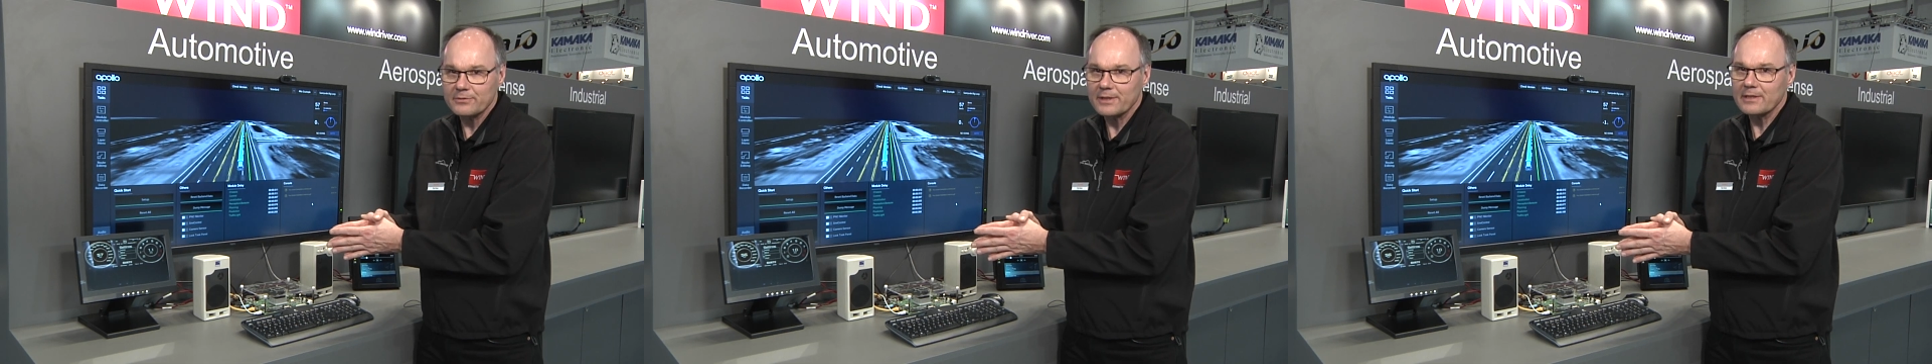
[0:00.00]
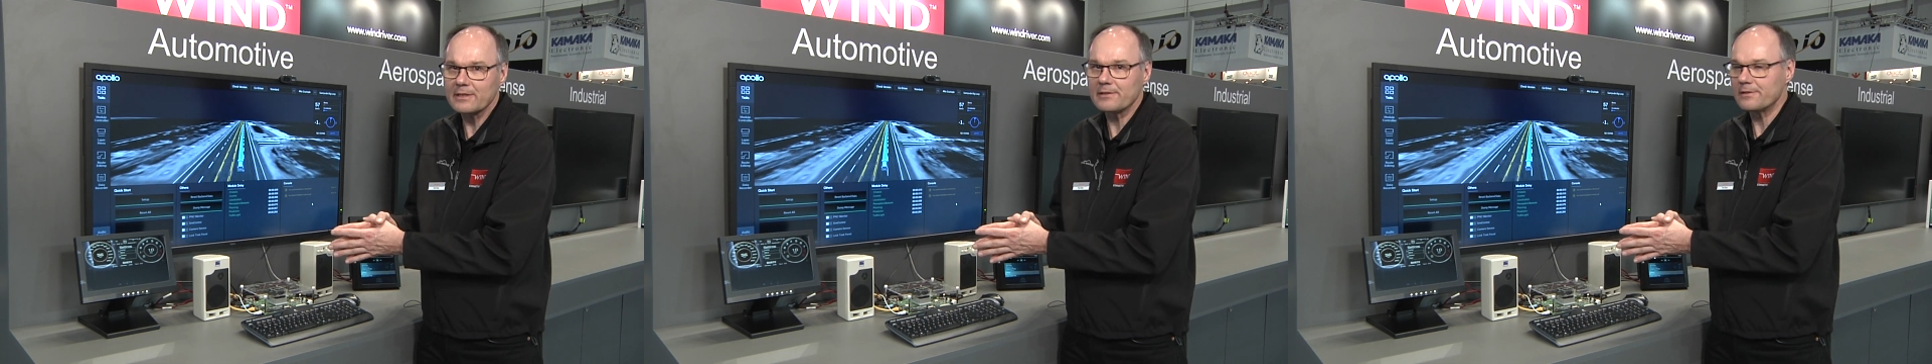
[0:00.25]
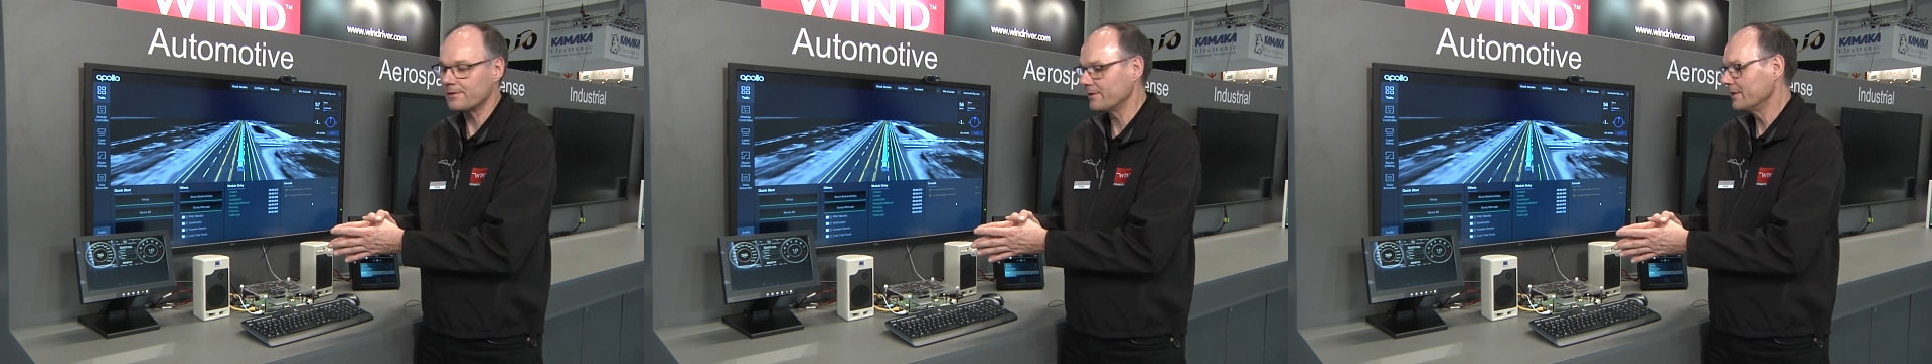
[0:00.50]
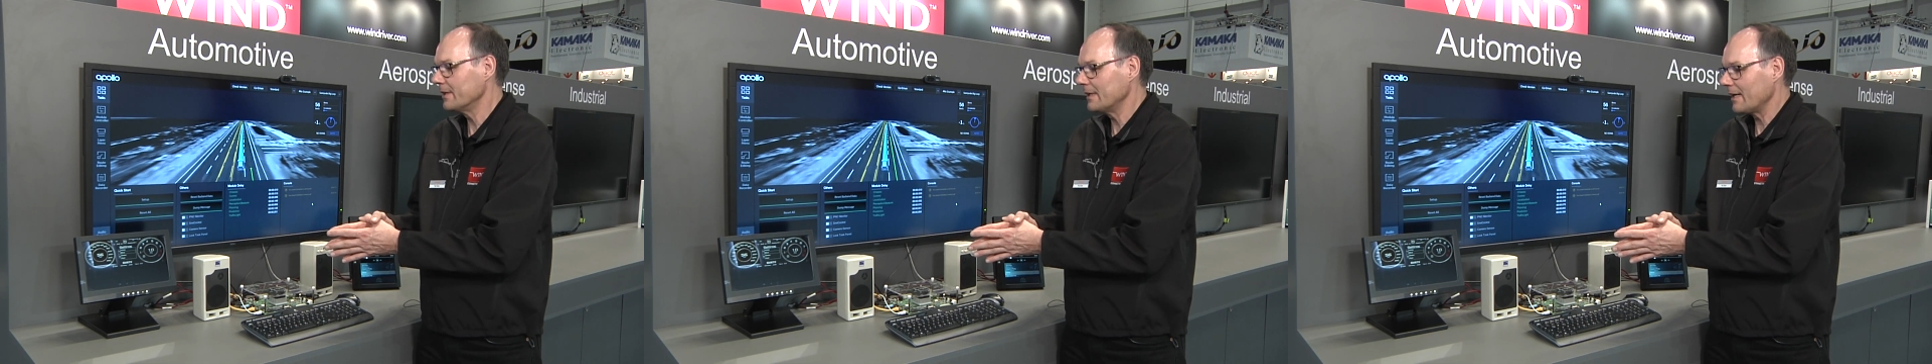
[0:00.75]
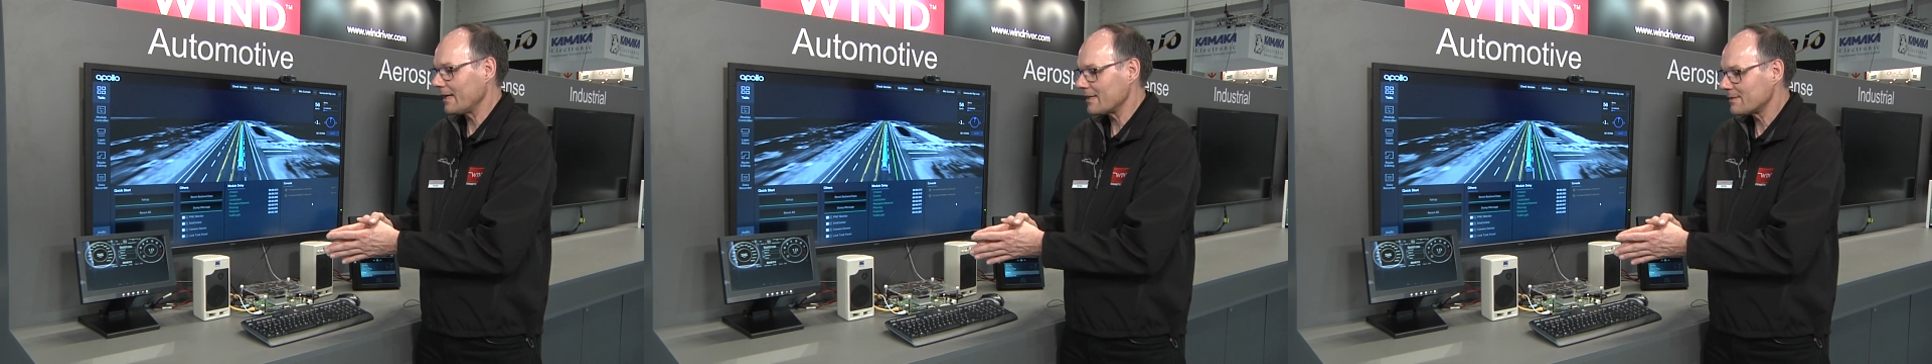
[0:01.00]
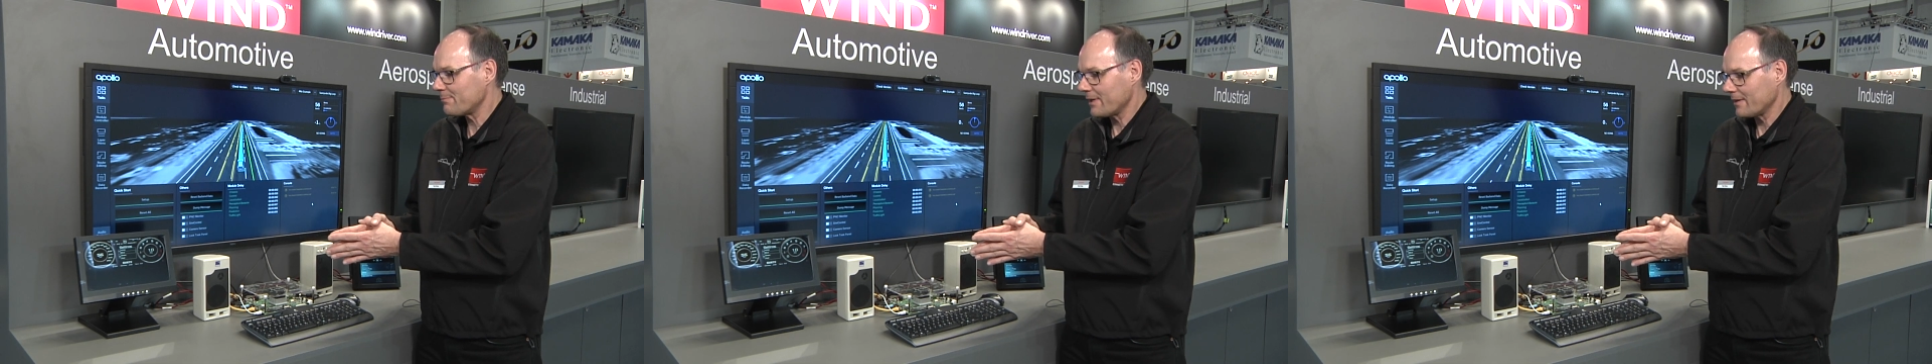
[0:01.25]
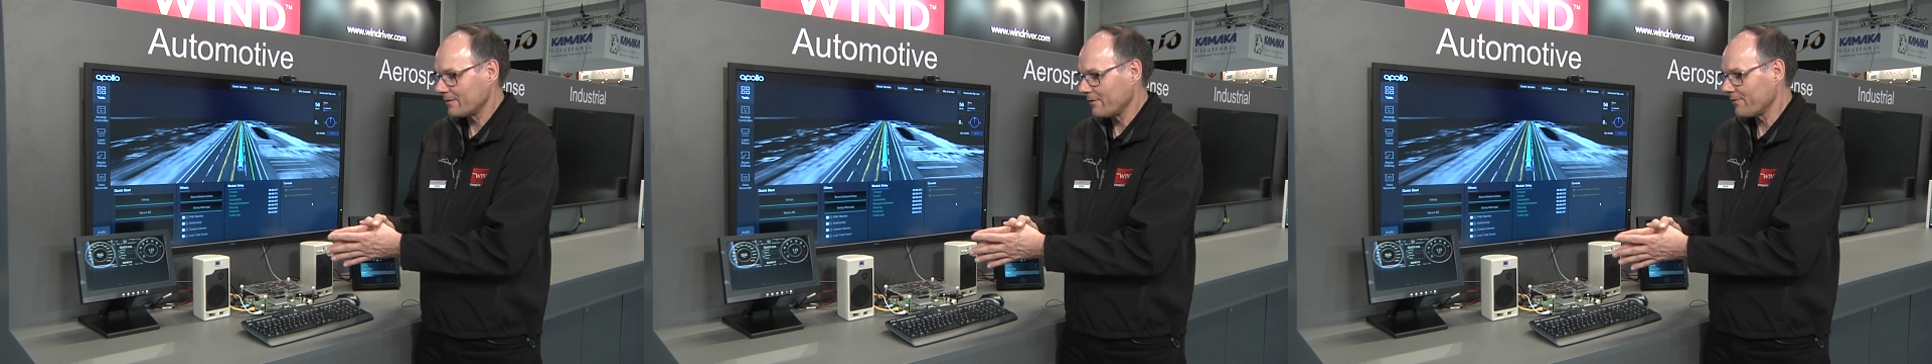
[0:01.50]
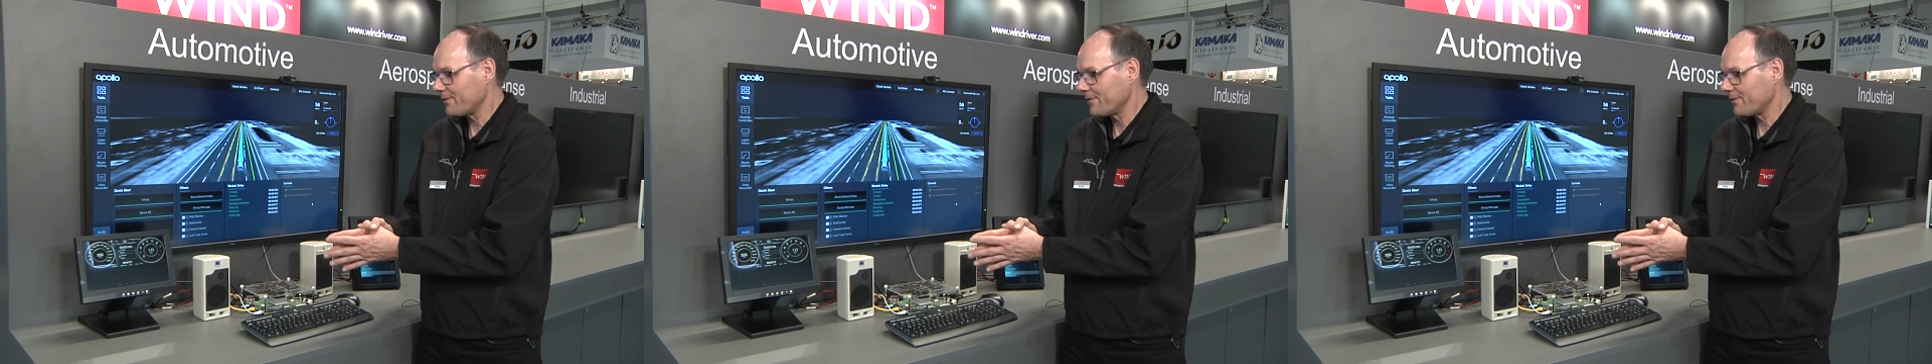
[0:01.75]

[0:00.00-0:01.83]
critical aspect of